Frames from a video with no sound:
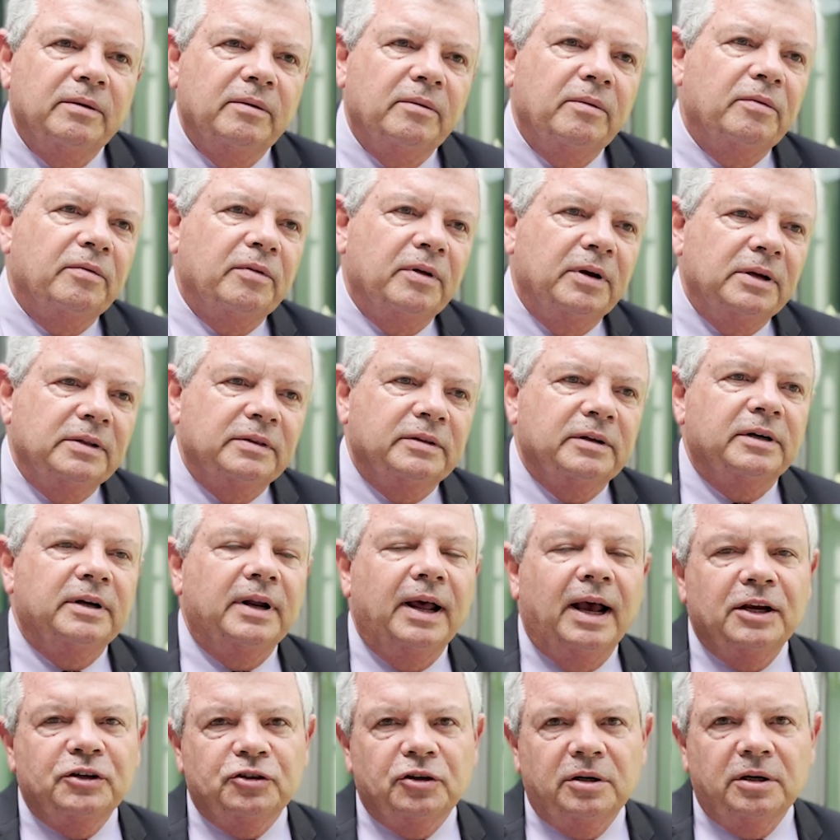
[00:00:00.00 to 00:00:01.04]
the
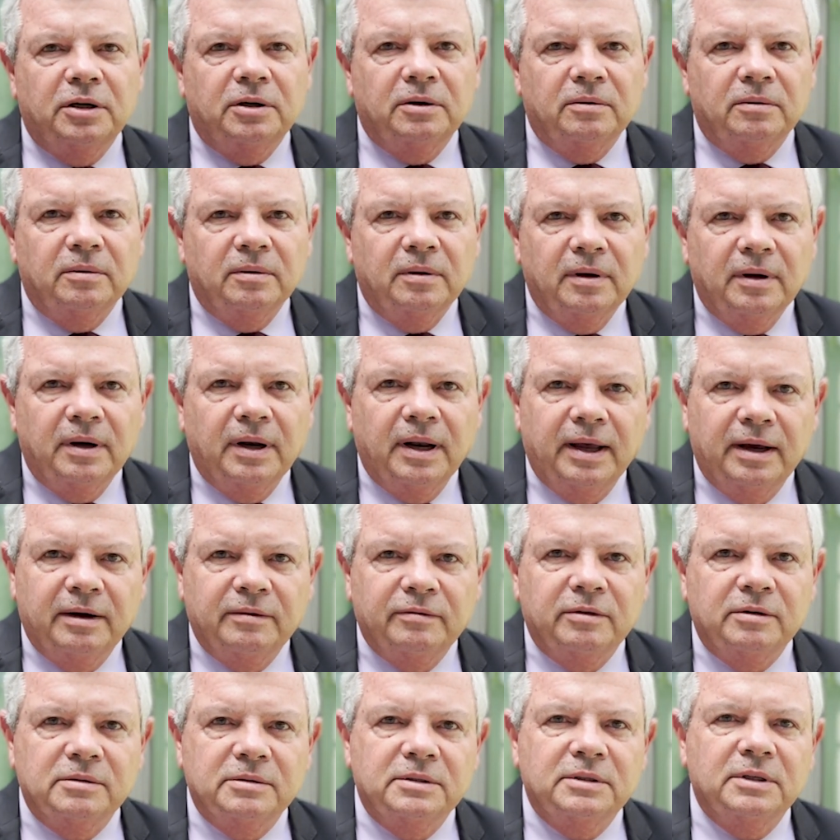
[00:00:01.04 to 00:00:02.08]
international
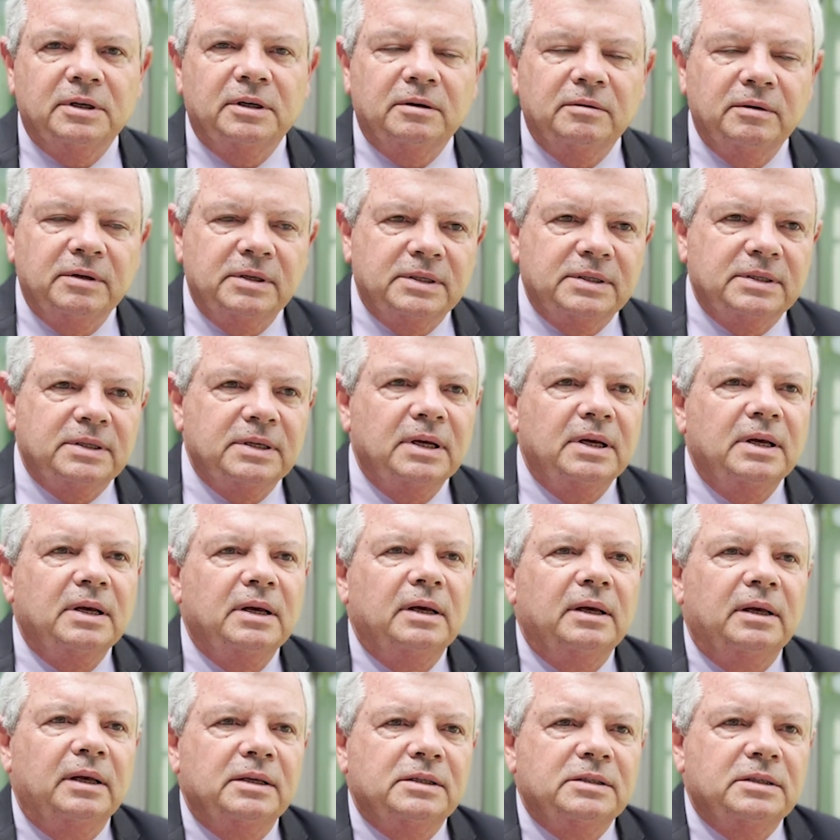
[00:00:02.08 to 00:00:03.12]
level. So it's,
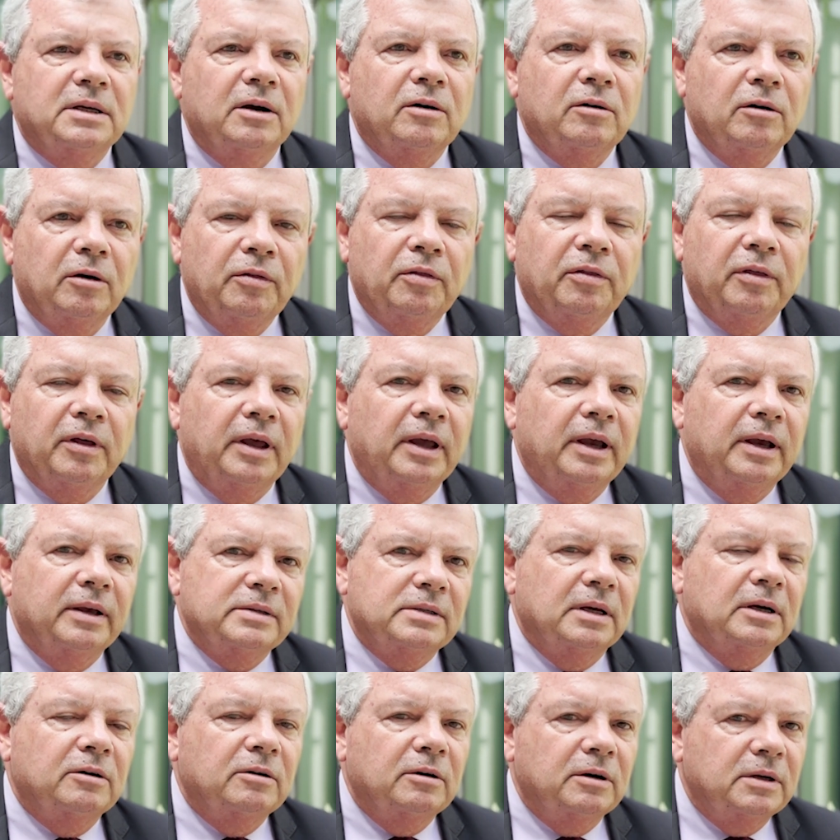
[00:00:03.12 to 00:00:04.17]
it's a good thing, it's
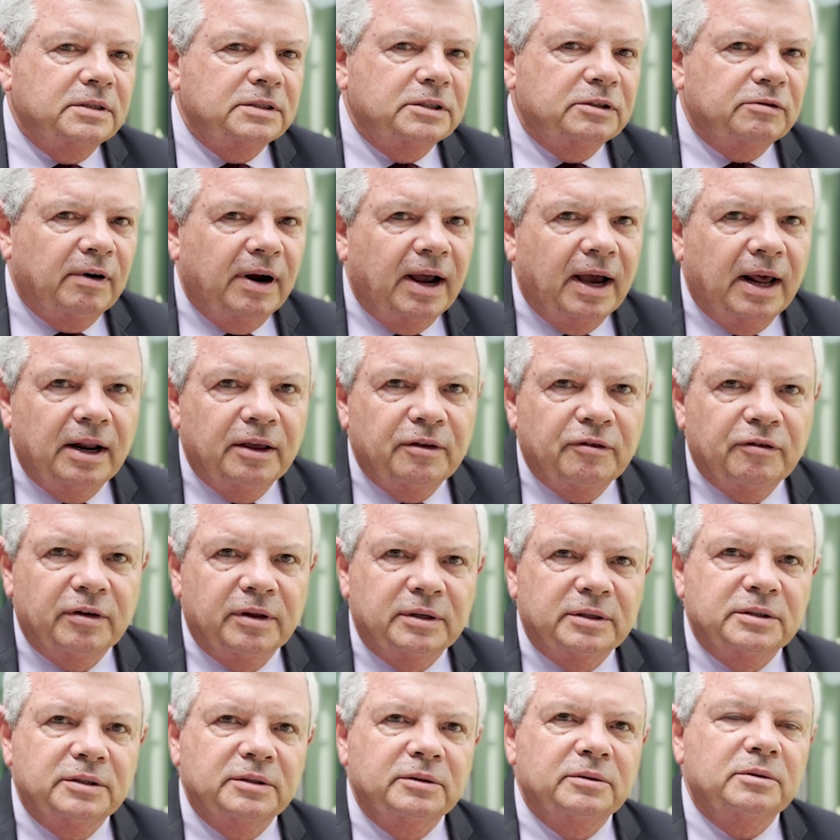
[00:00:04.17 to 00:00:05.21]
a good strategy
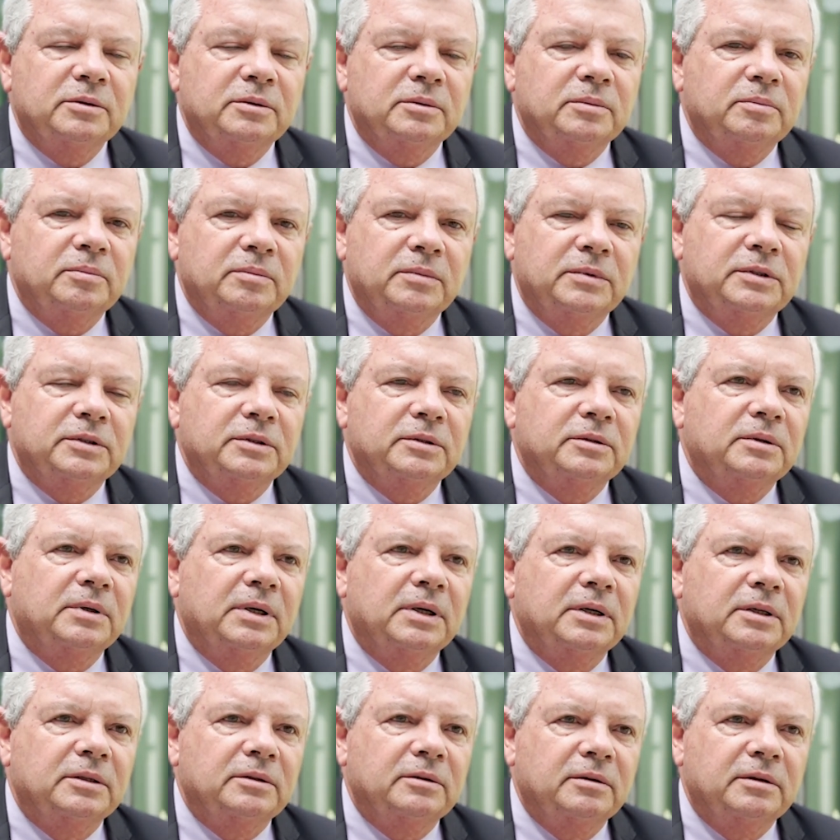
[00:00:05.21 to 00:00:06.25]
to, to,
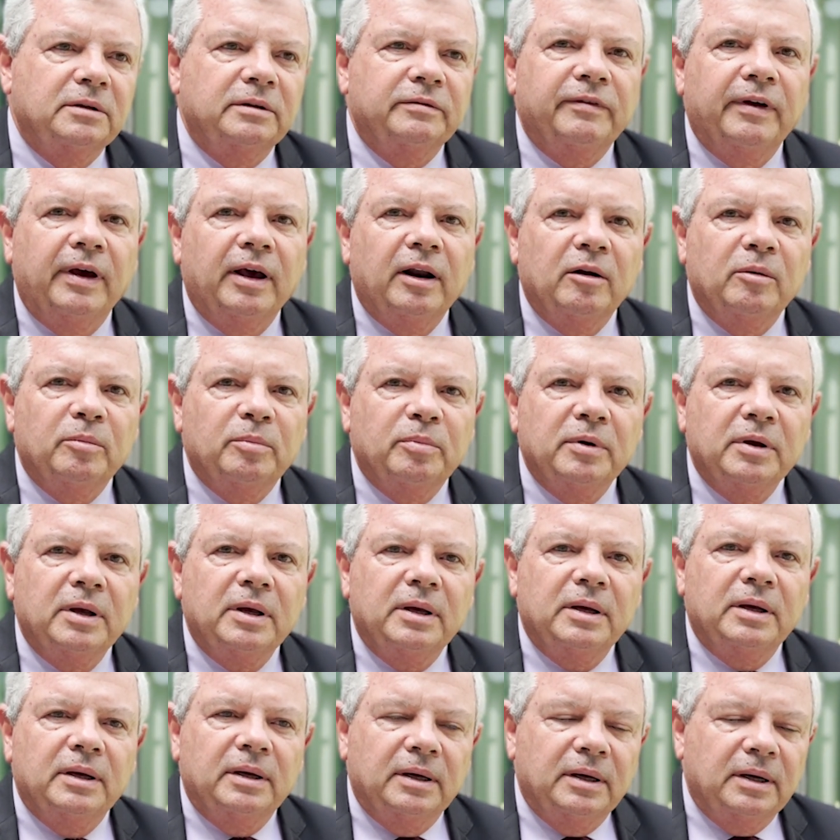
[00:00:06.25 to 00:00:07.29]
uh, to develop
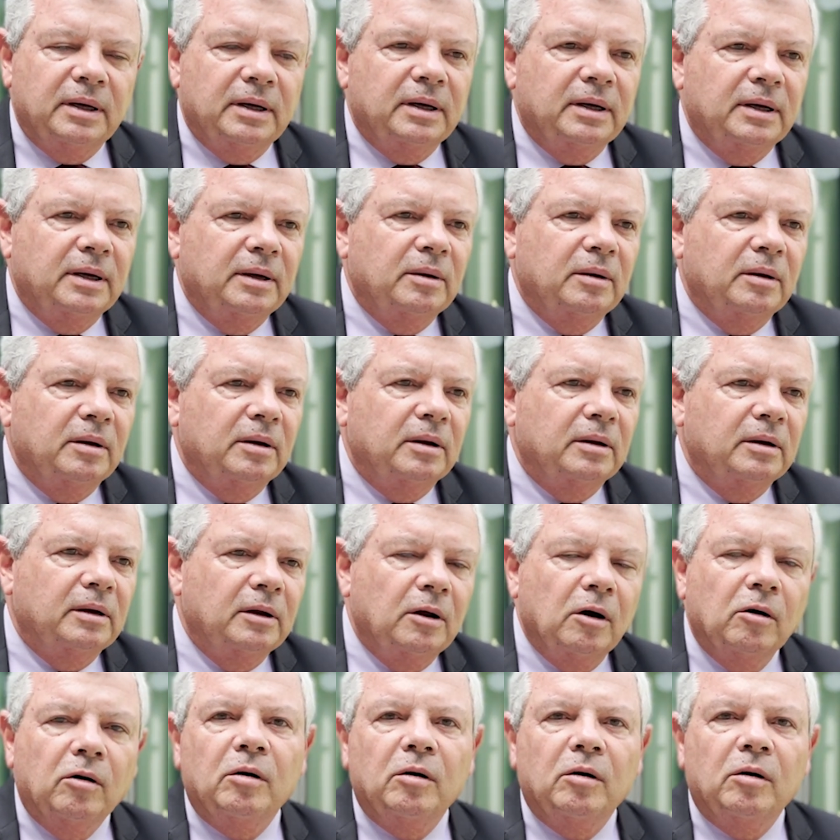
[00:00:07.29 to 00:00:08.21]
uh, local